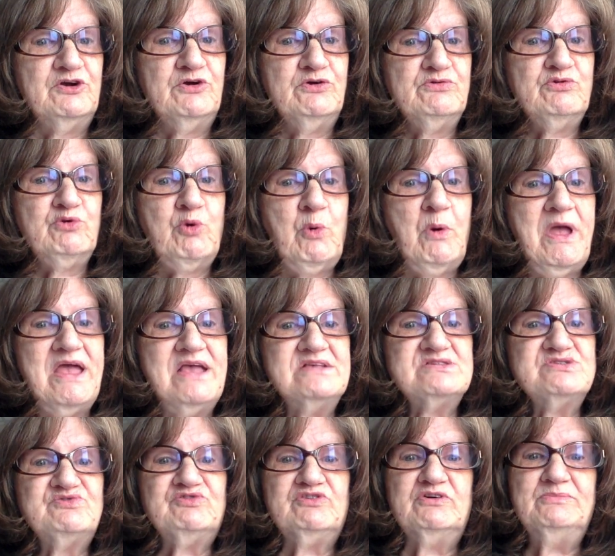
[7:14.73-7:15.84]
earth
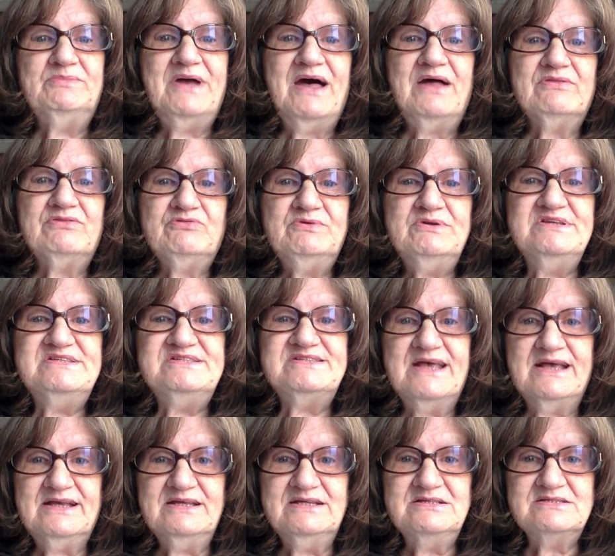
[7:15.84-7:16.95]
quakes for about three
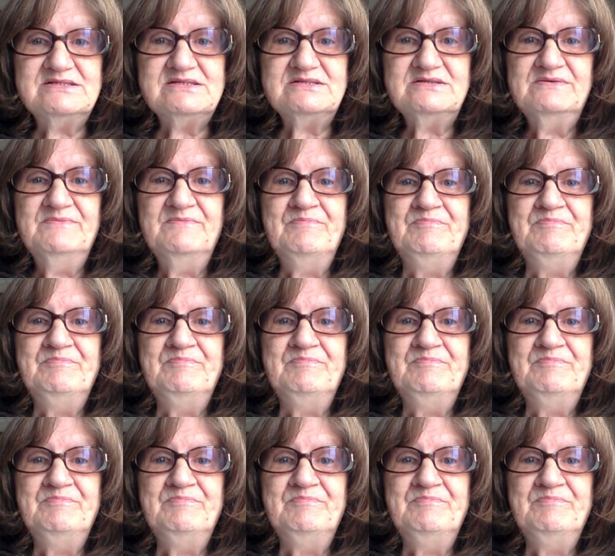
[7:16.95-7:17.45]
seconds,